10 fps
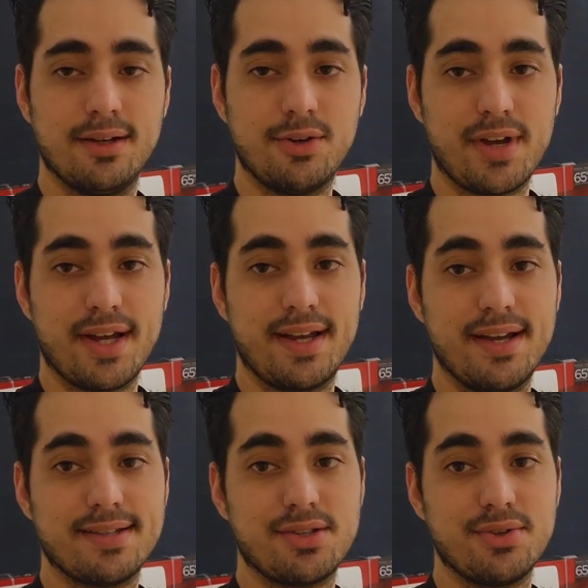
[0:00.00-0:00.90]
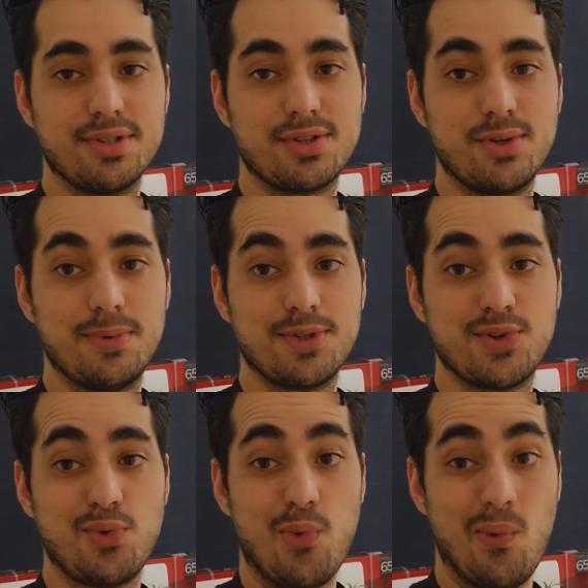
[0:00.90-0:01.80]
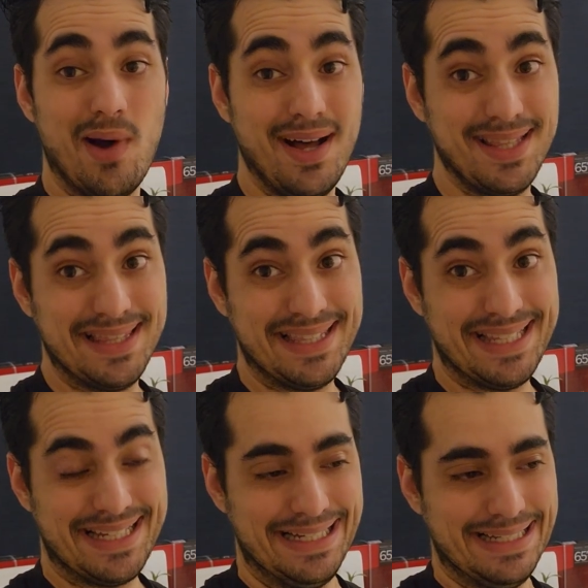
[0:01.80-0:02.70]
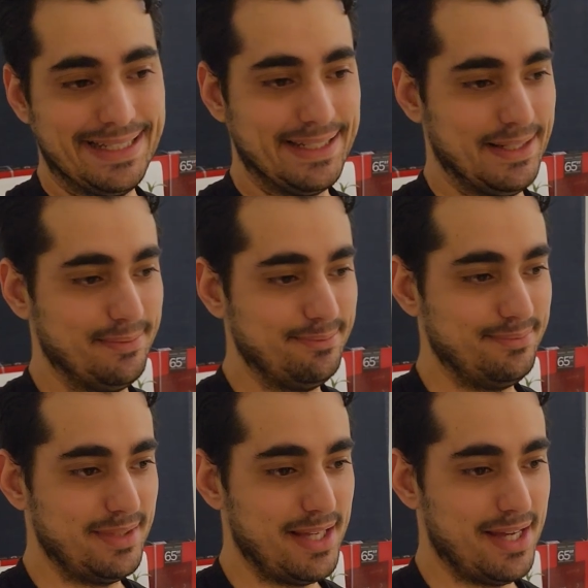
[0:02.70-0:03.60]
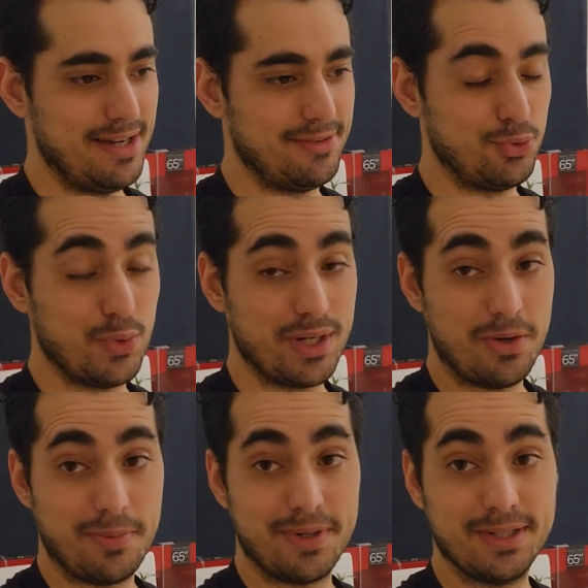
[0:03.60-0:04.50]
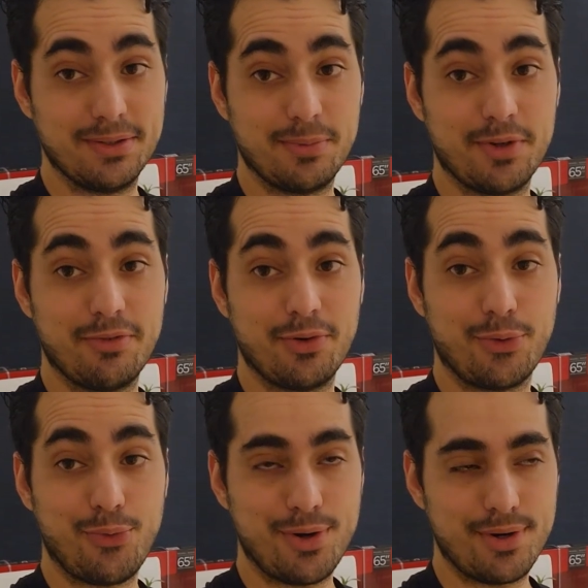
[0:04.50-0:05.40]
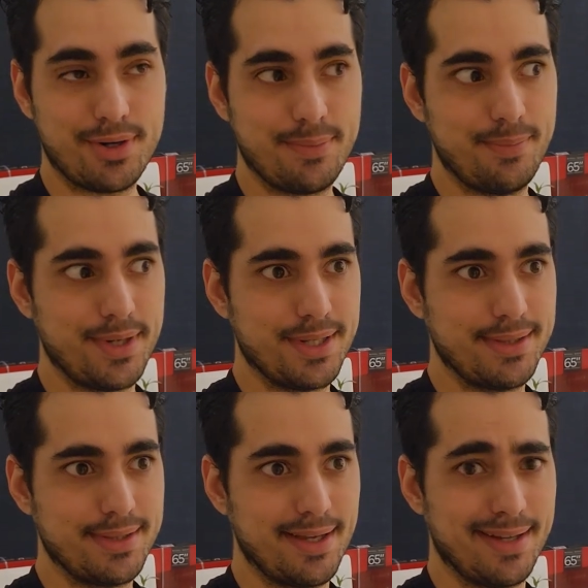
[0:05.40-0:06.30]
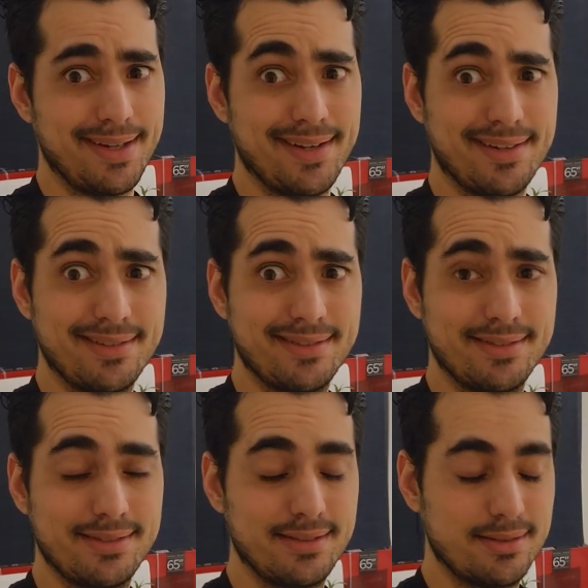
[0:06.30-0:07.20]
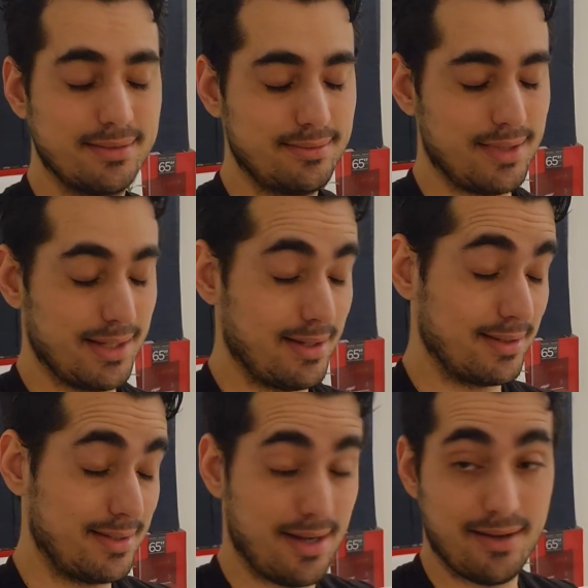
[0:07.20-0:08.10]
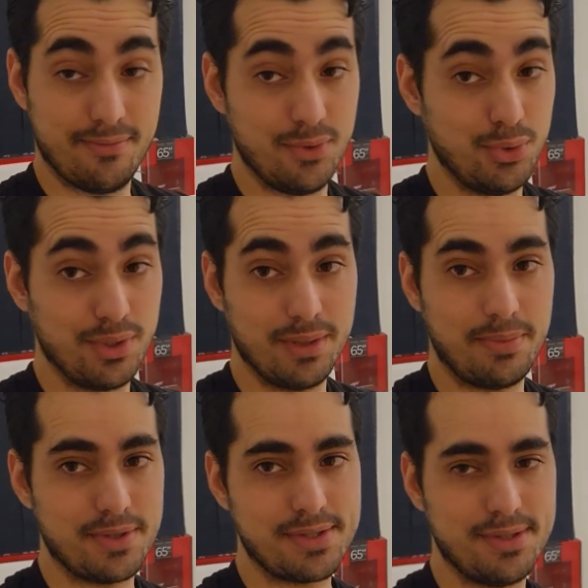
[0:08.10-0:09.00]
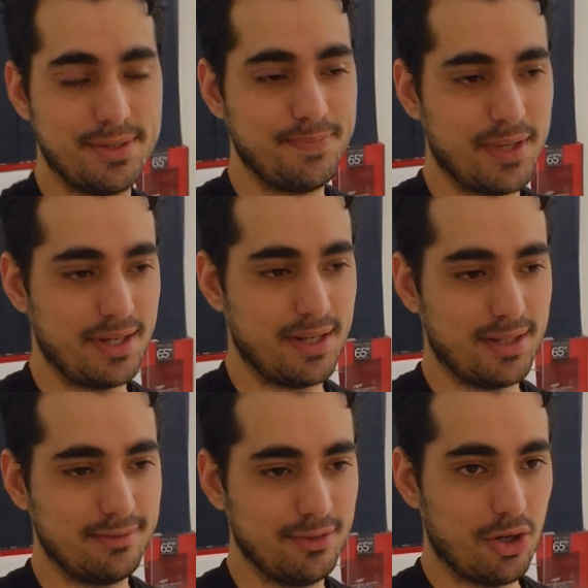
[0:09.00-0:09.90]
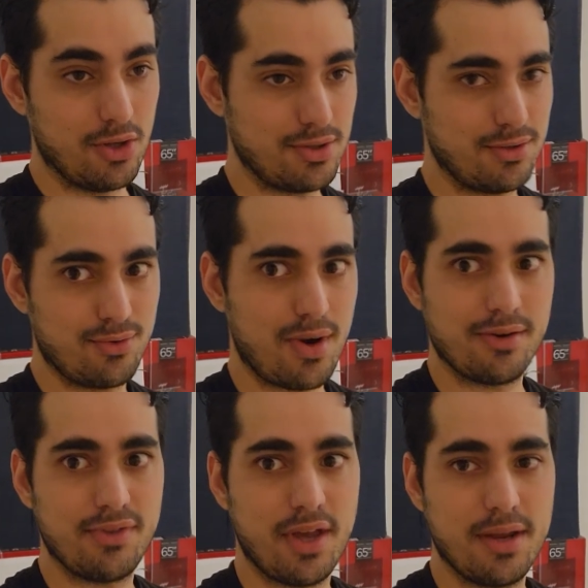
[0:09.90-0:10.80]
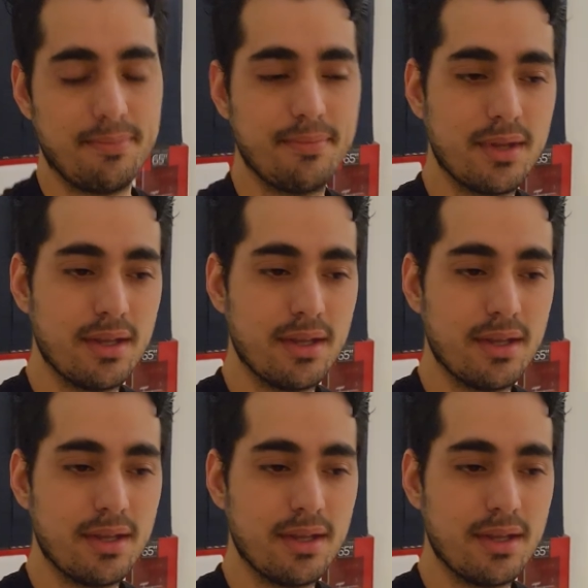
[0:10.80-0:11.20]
Okay guys, so it's almost 1 I am. I have to wake up early tomorrow for work, but I got I got caught doing the puzzle and I lost track of time.